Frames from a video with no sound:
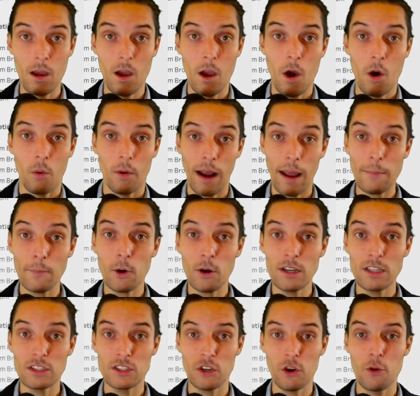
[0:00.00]
What I'm going
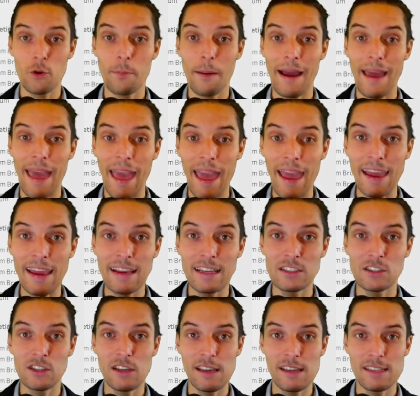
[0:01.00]
to show you by
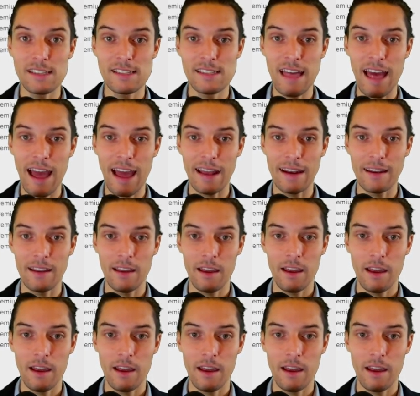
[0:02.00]
age is that